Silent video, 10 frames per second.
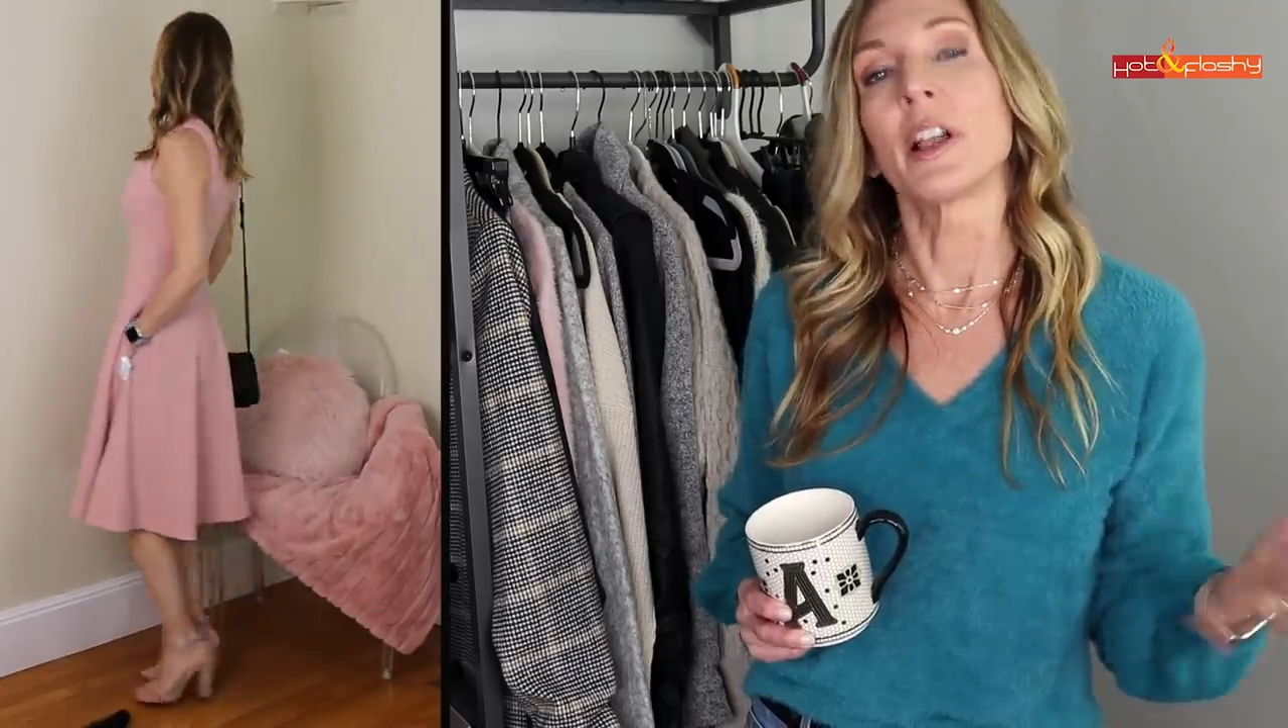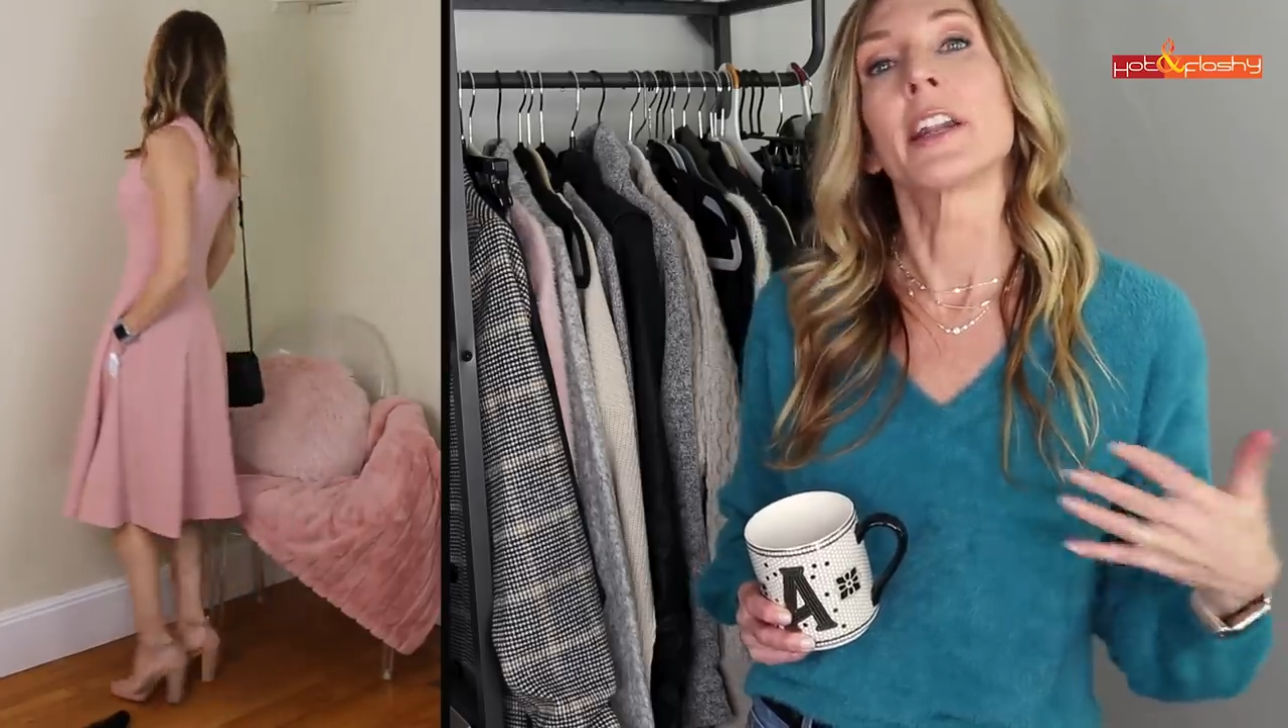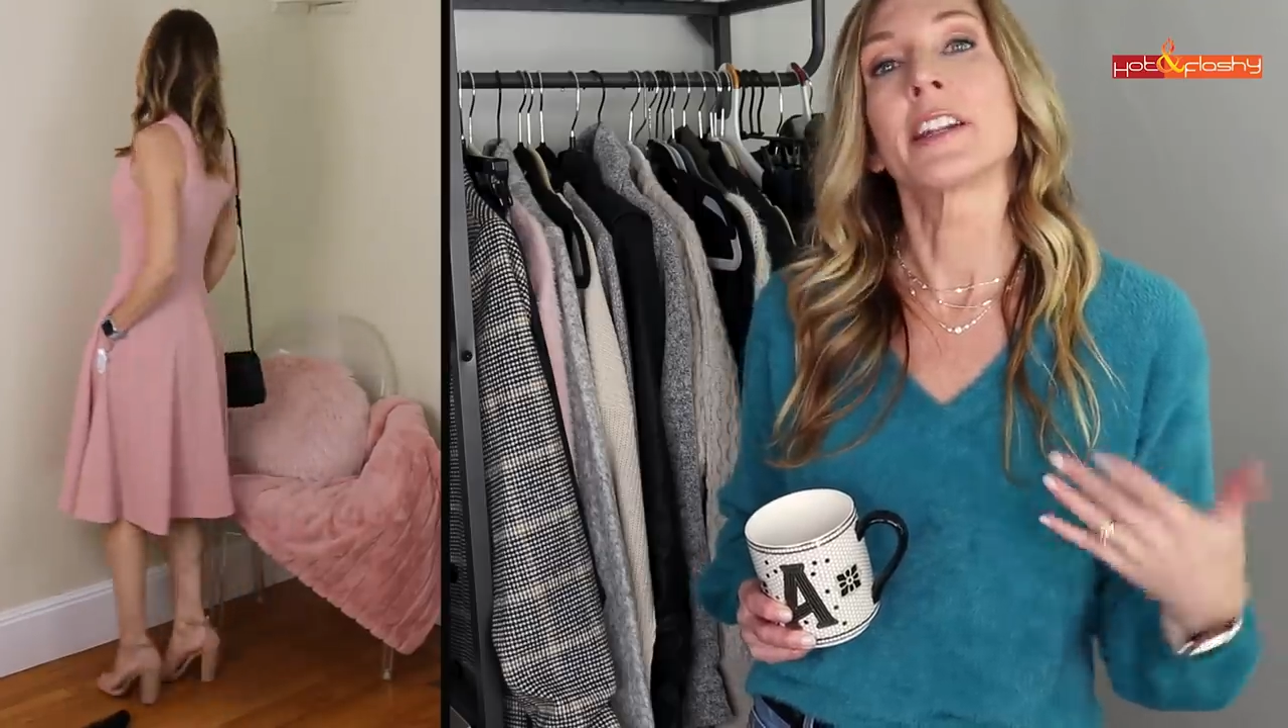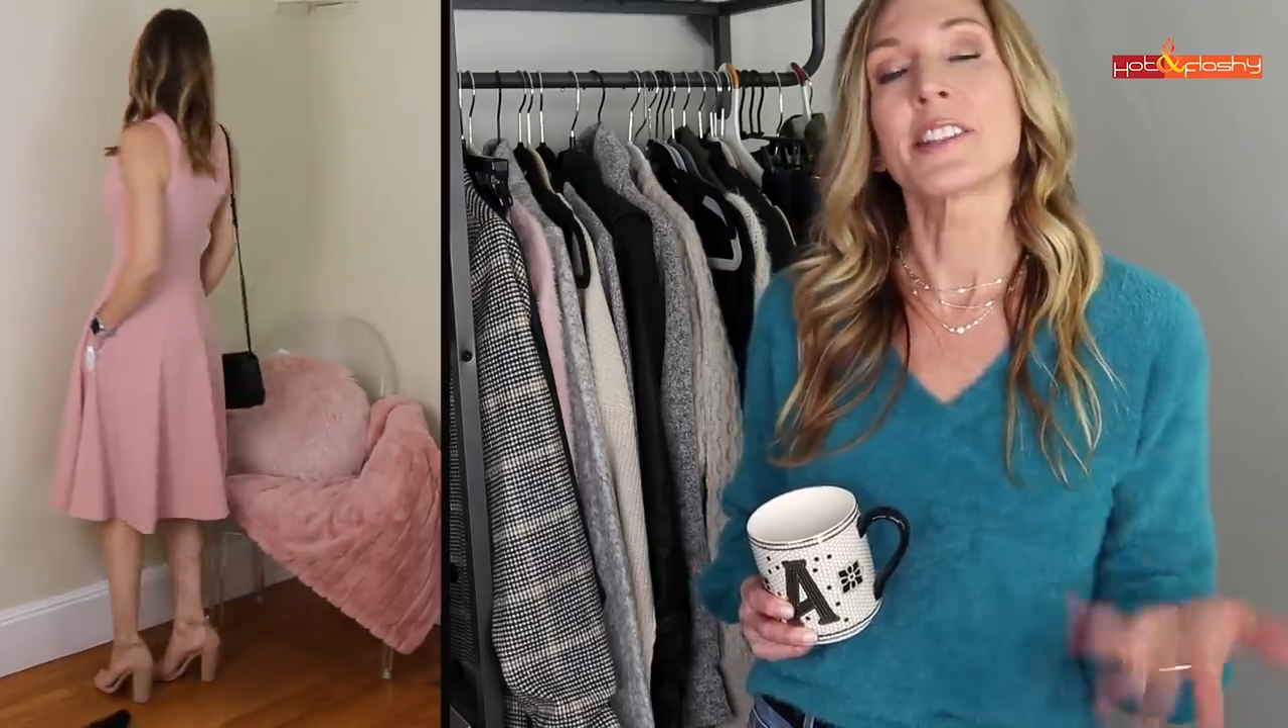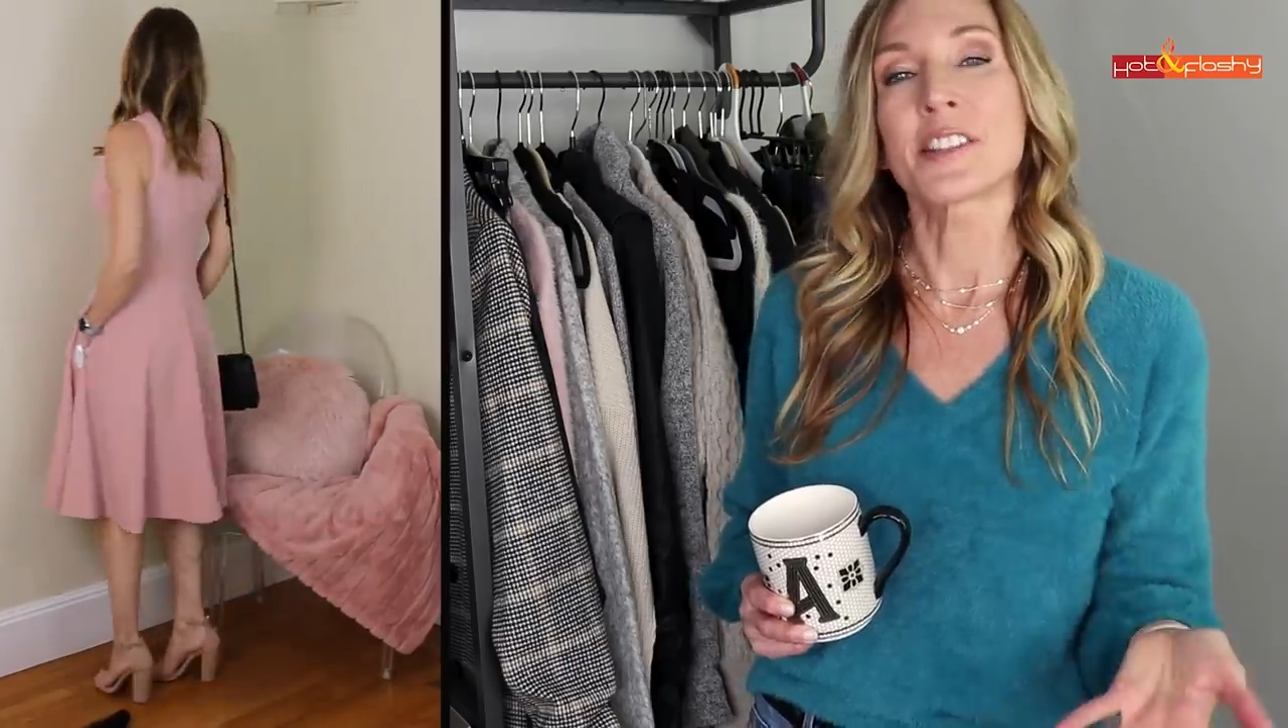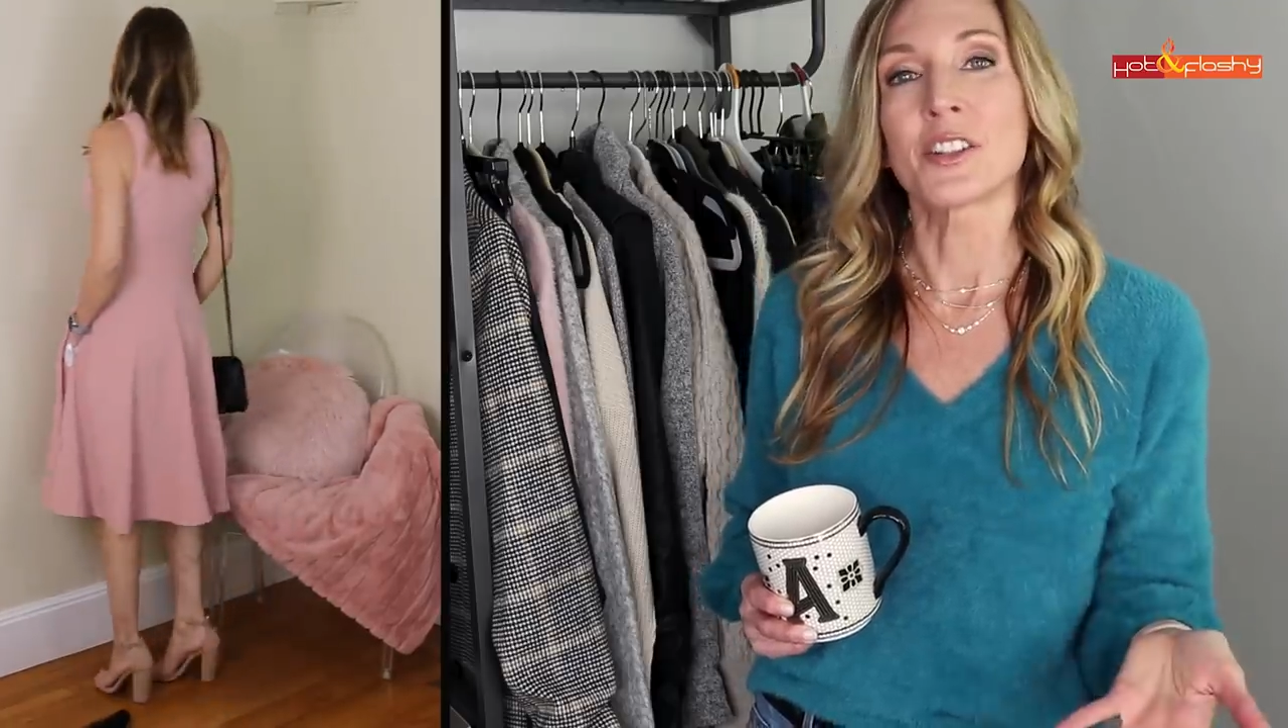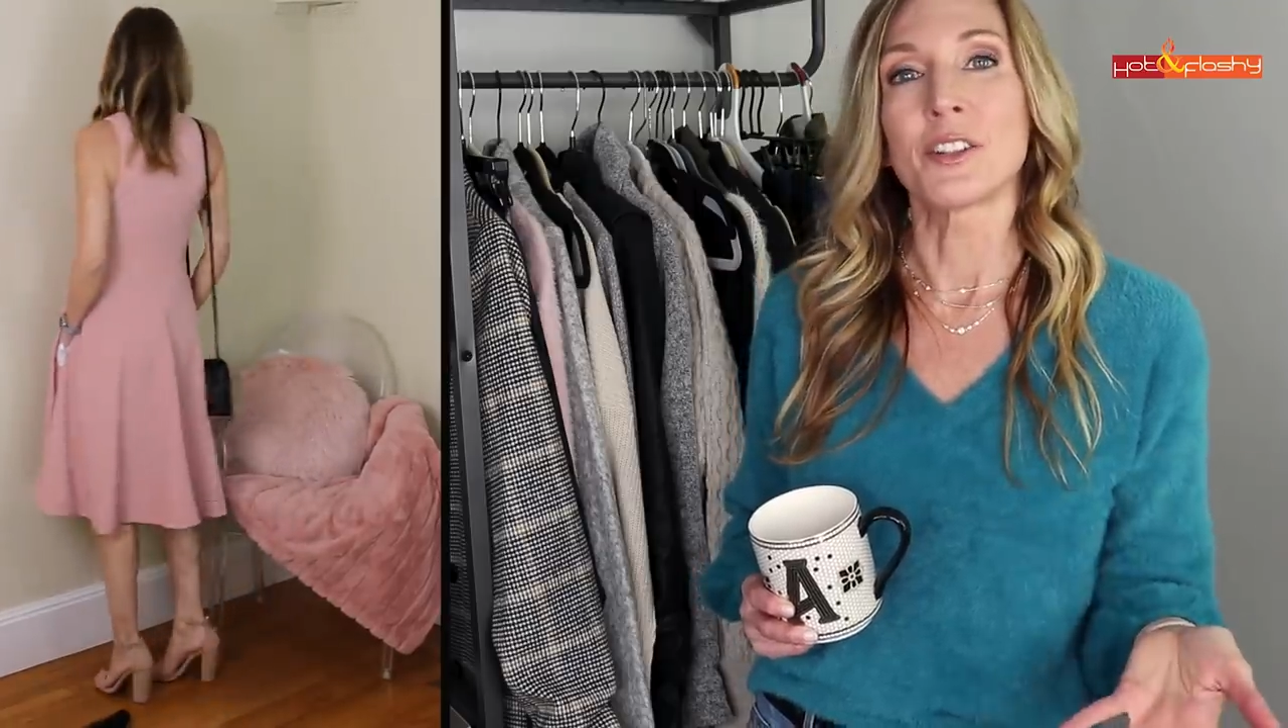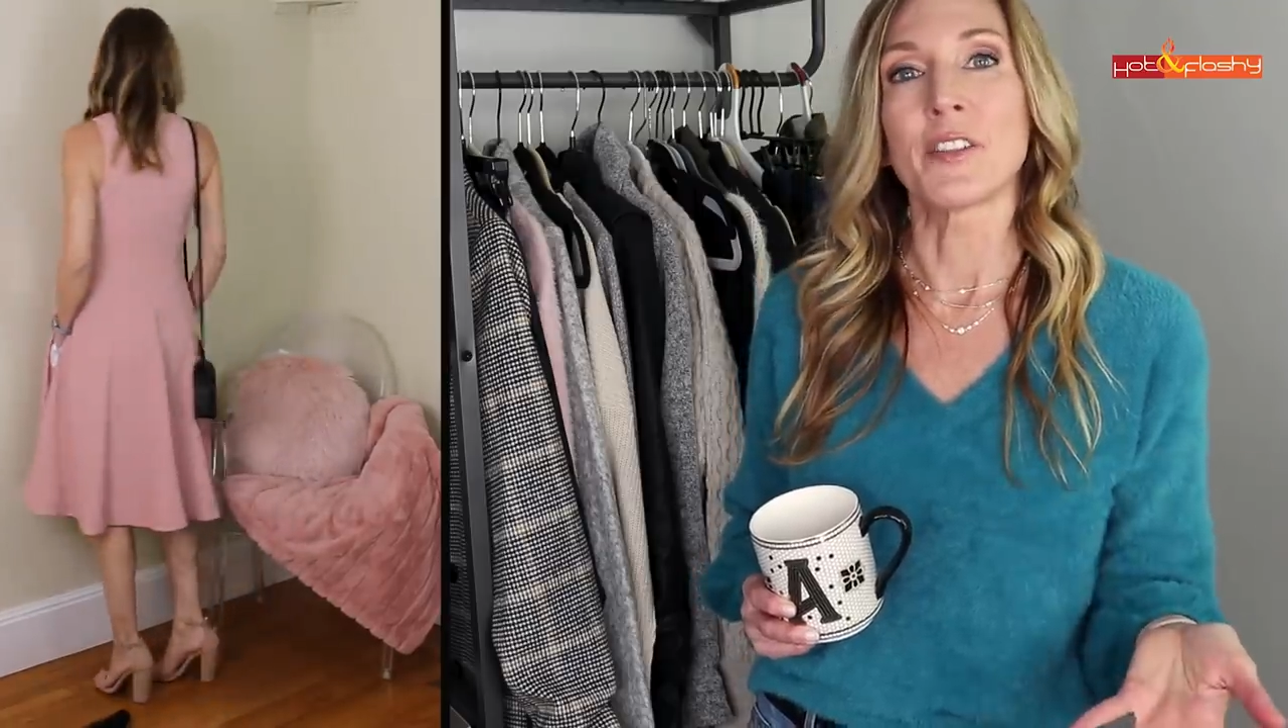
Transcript: and it is still